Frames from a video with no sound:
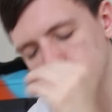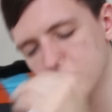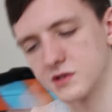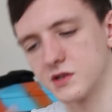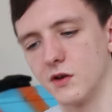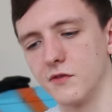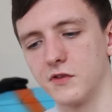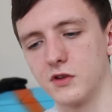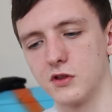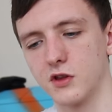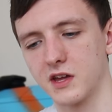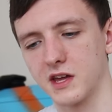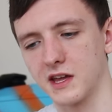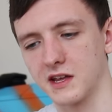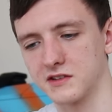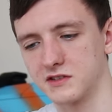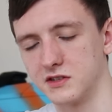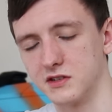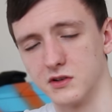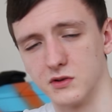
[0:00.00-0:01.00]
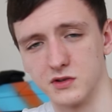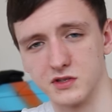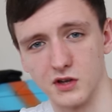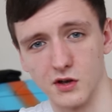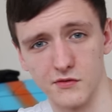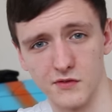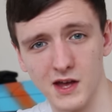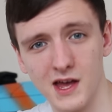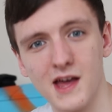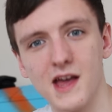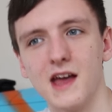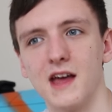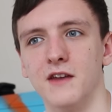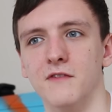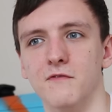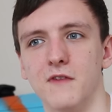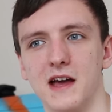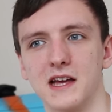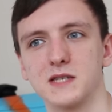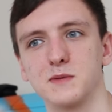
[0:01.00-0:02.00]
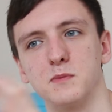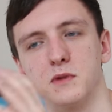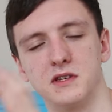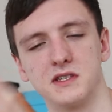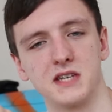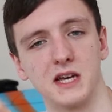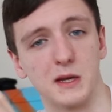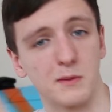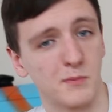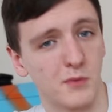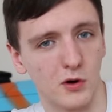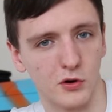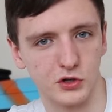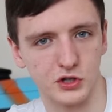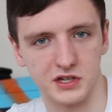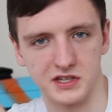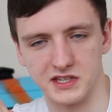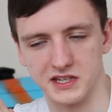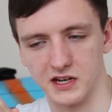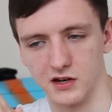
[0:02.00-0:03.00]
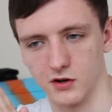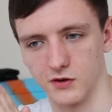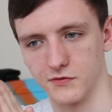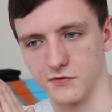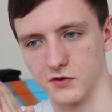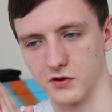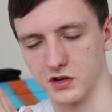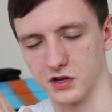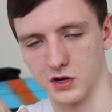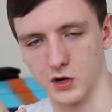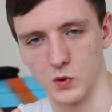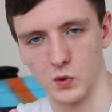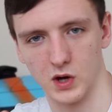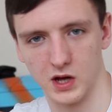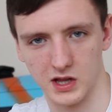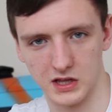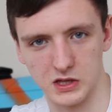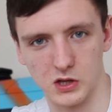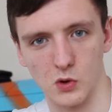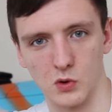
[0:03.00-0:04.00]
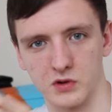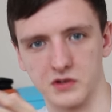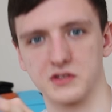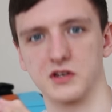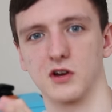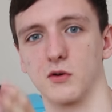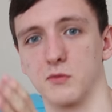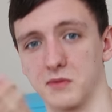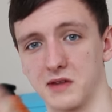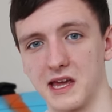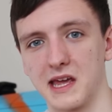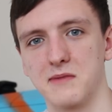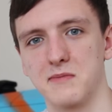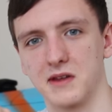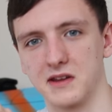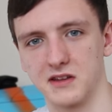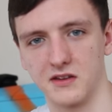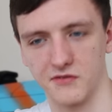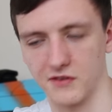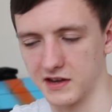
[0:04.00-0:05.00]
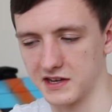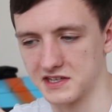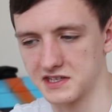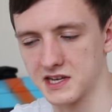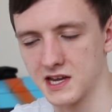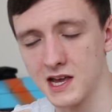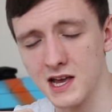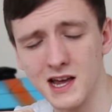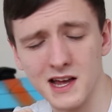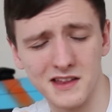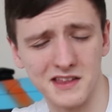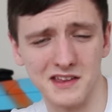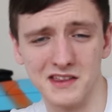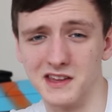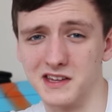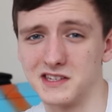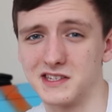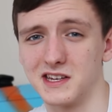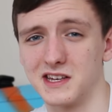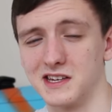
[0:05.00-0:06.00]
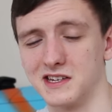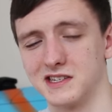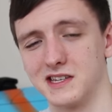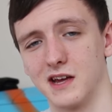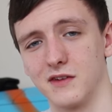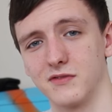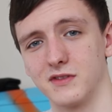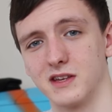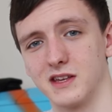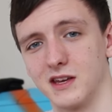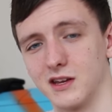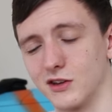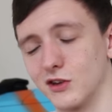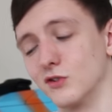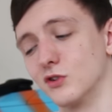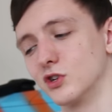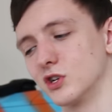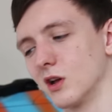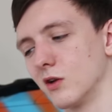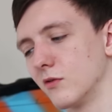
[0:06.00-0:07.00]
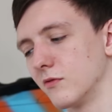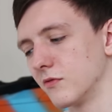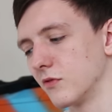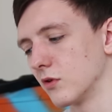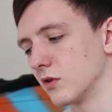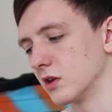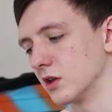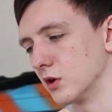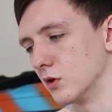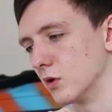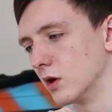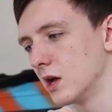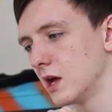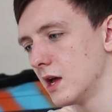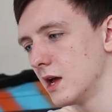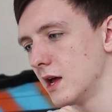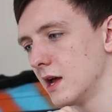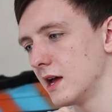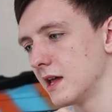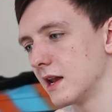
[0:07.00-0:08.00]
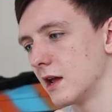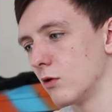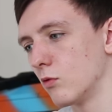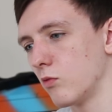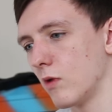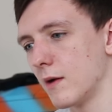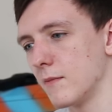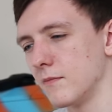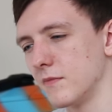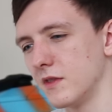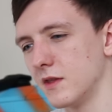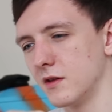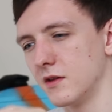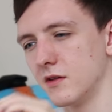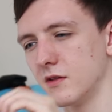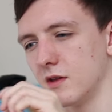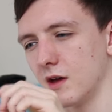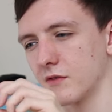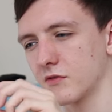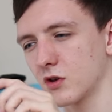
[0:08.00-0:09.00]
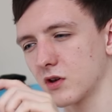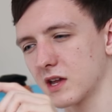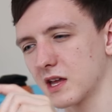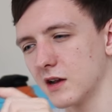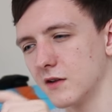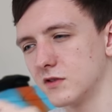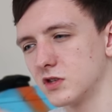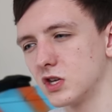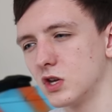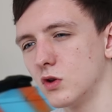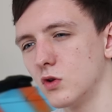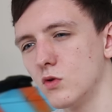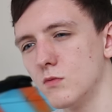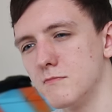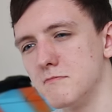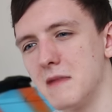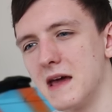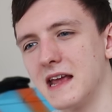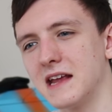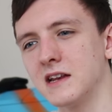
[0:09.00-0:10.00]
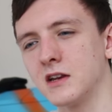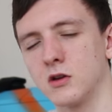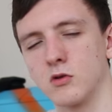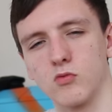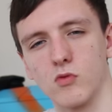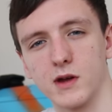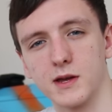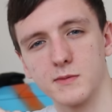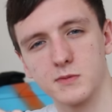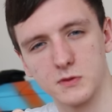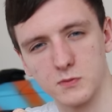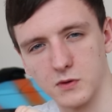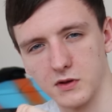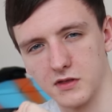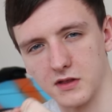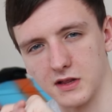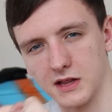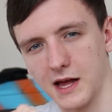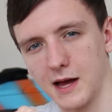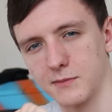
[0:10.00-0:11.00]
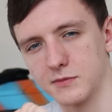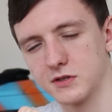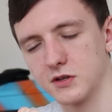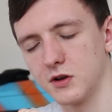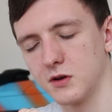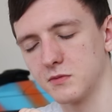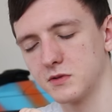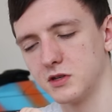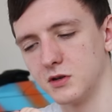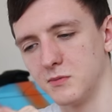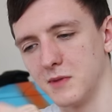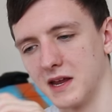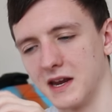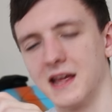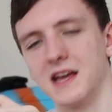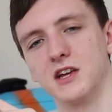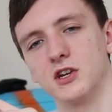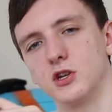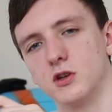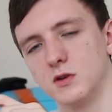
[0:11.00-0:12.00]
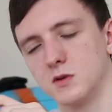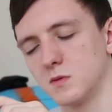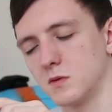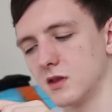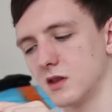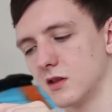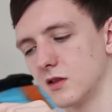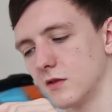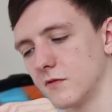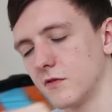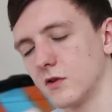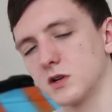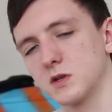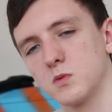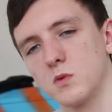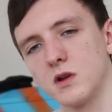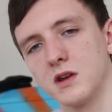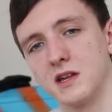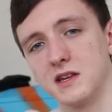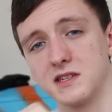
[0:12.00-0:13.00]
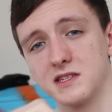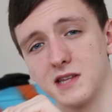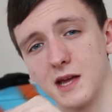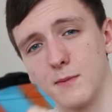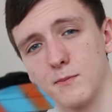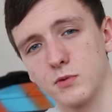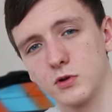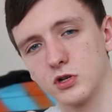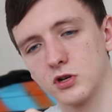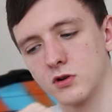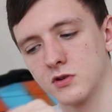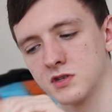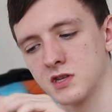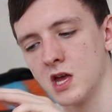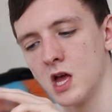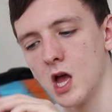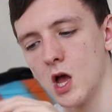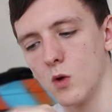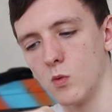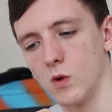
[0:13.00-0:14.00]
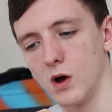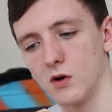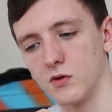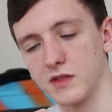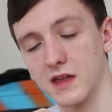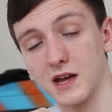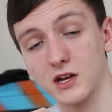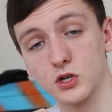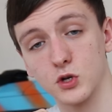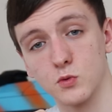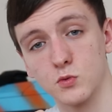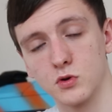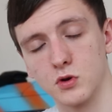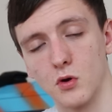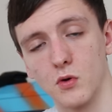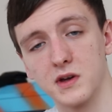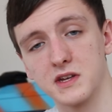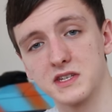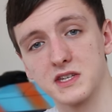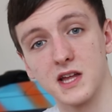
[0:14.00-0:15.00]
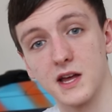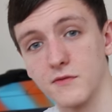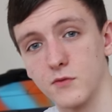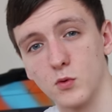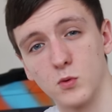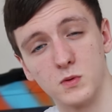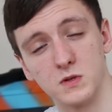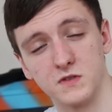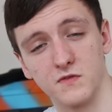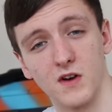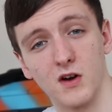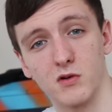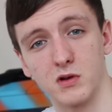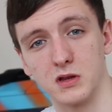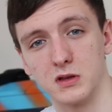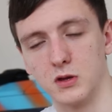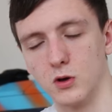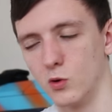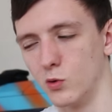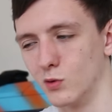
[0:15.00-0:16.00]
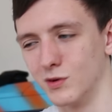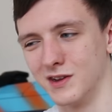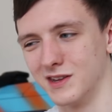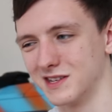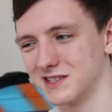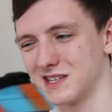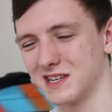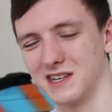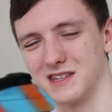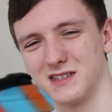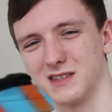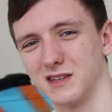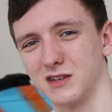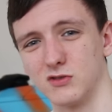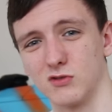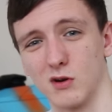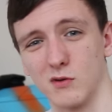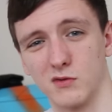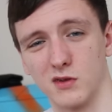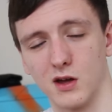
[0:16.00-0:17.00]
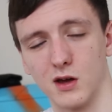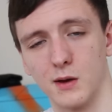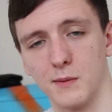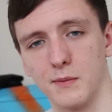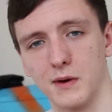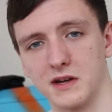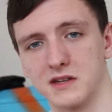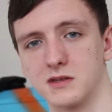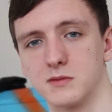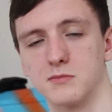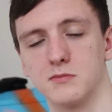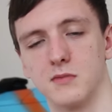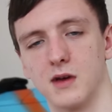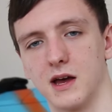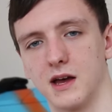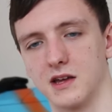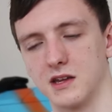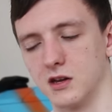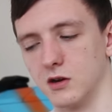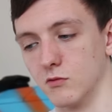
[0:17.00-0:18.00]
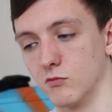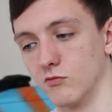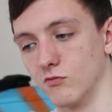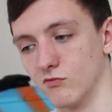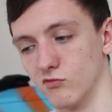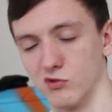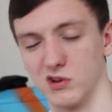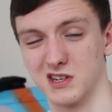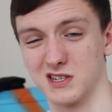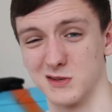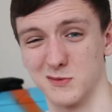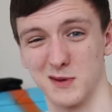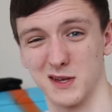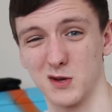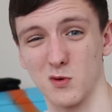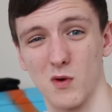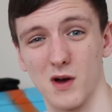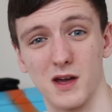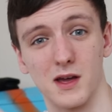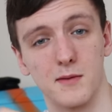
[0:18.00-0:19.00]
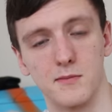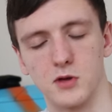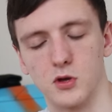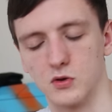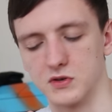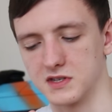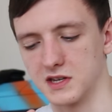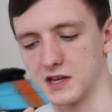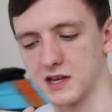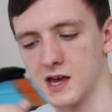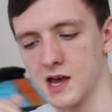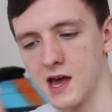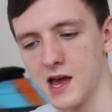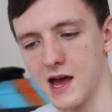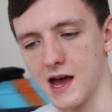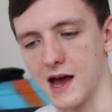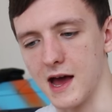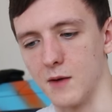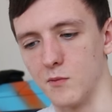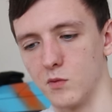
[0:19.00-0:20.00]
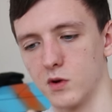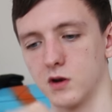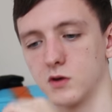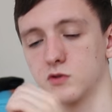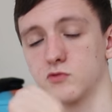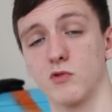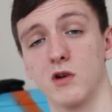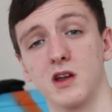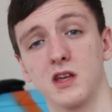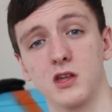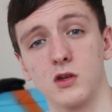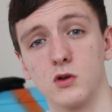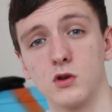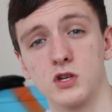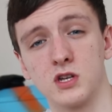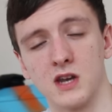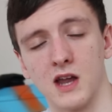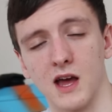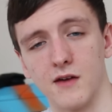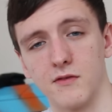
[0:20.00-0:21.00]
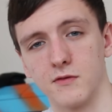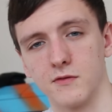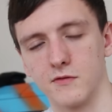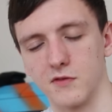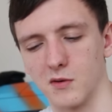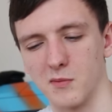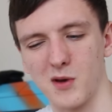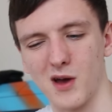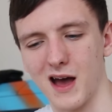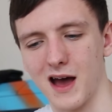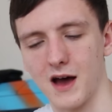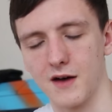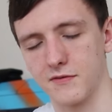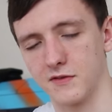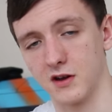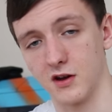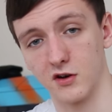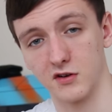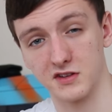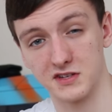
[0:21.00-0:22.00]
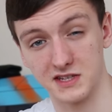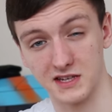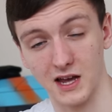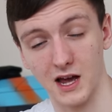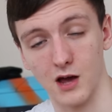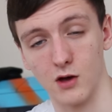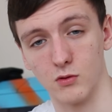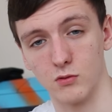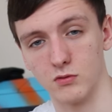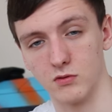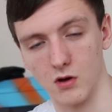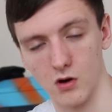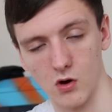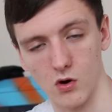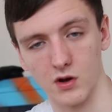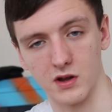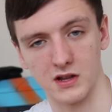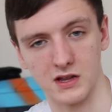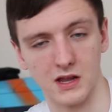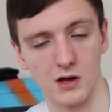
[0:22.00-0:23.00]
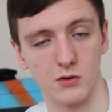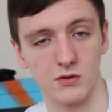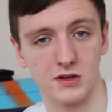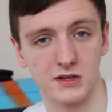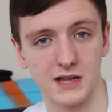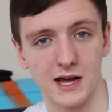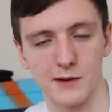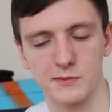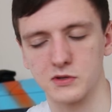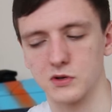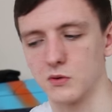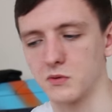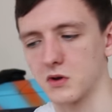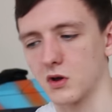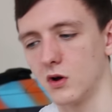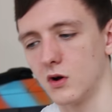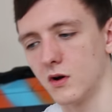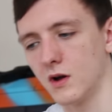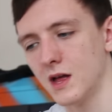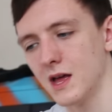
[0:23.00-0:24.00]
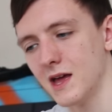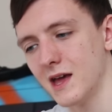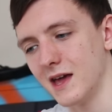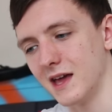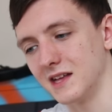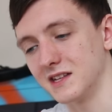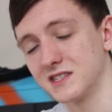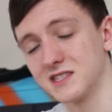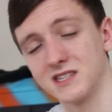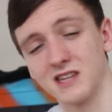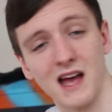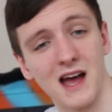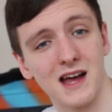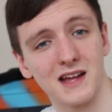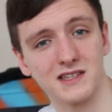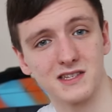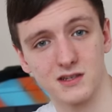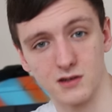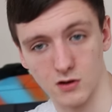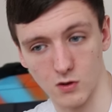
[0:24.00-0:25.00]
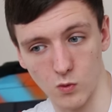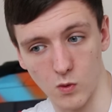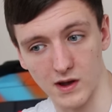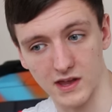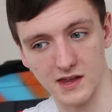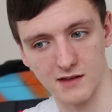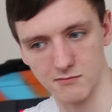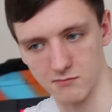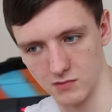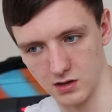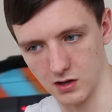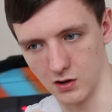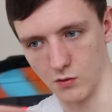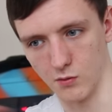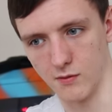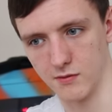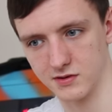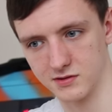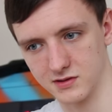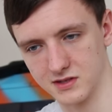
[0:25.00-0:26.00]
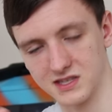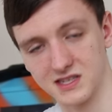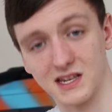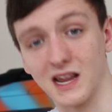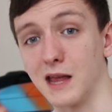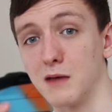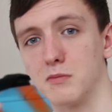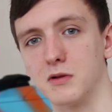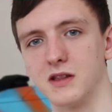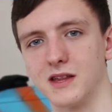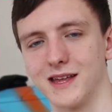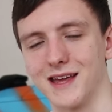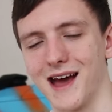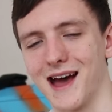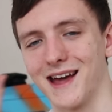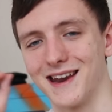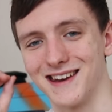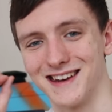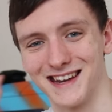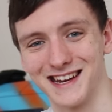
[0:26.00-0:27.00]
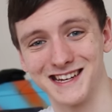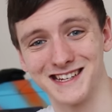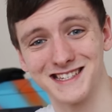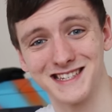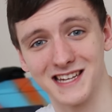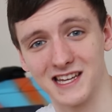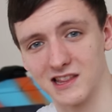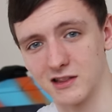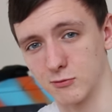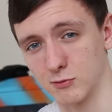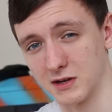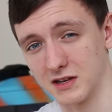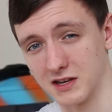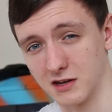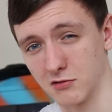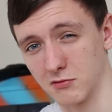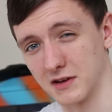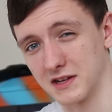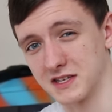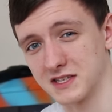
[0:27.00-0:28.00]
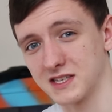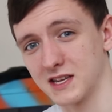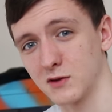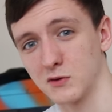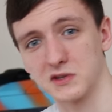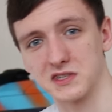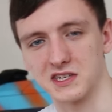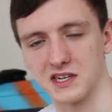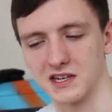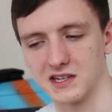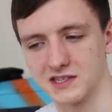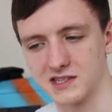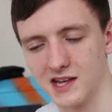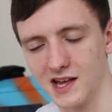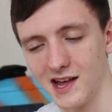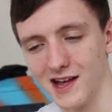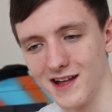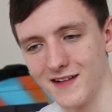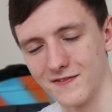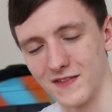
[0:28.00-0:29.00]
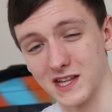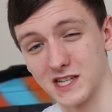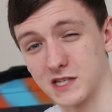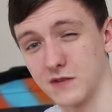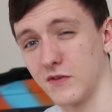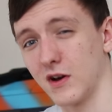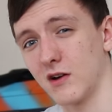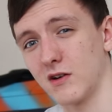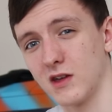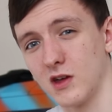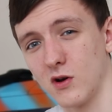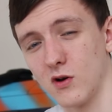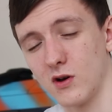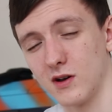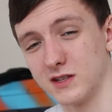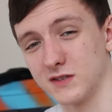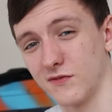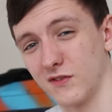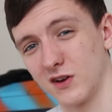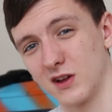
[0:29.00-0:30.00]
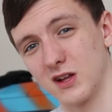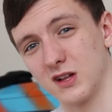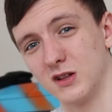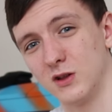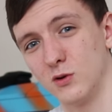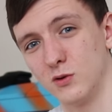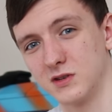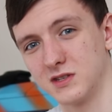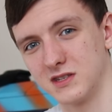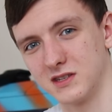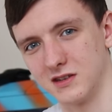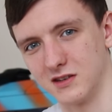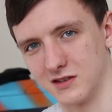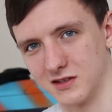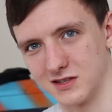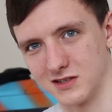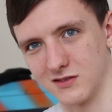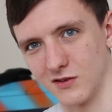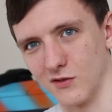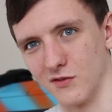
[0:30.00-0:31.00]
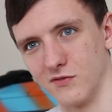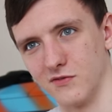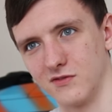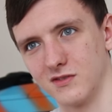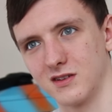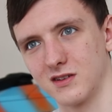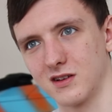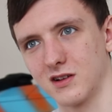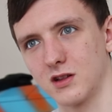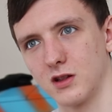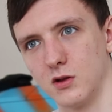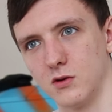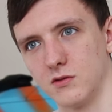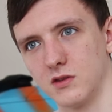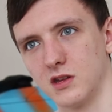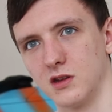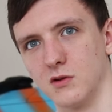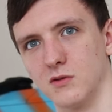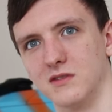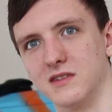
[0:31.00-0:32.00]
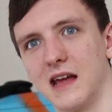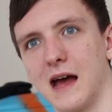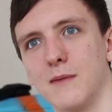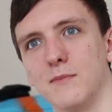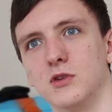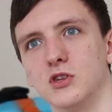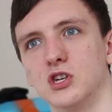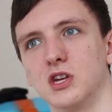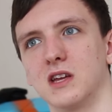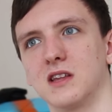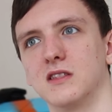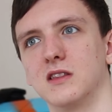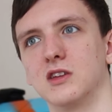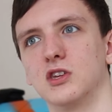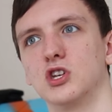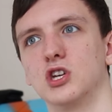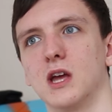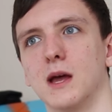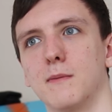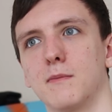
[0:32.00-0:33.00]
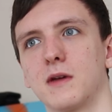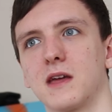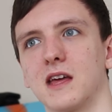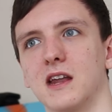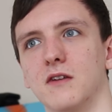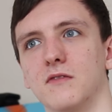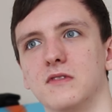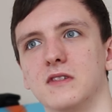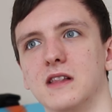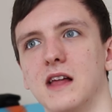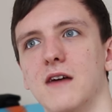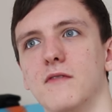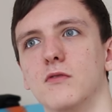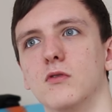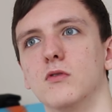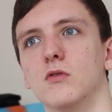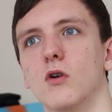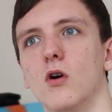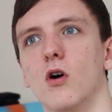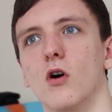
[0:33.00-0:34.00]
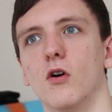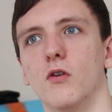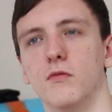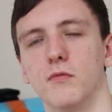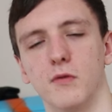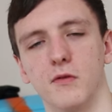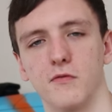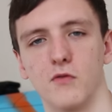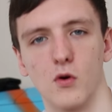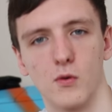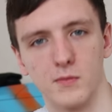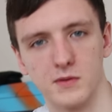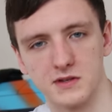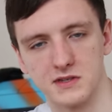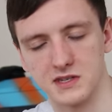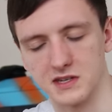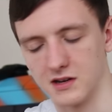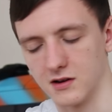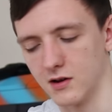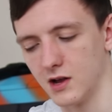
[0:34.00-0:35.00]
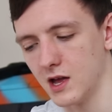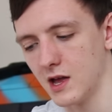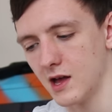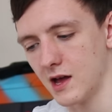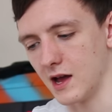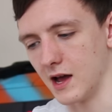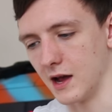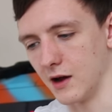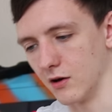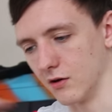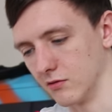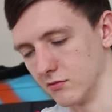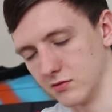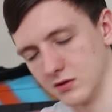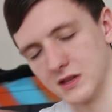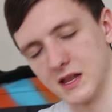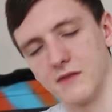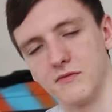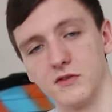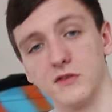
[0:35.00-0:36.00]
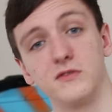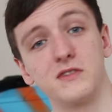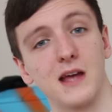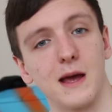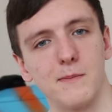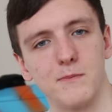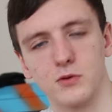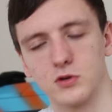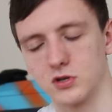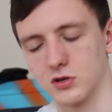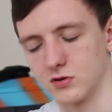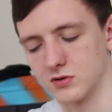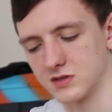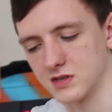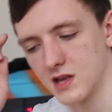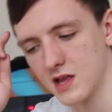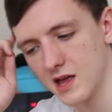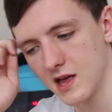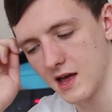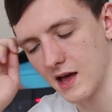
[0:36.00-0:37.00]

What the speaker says: So if you're looking to do a sort of investment type purchase here for, you know, a long-term gaming device, then this is definitely a good shout for you. Now, I've got kind of two main gripes with the laptop, two main issues with it. The first one is temperatures. Well, the actual noise level was very low and it's easily drowned out by some, reasonably quiet music. When I was running Unigine Heaven for about half an hour to see how hot and loud the laptop got, it sat quite, you know, stably at 93 degrees Celsius. That's very hot, it's very close to sort of, damaging the chip kind of level of performance here, or level of temperatures.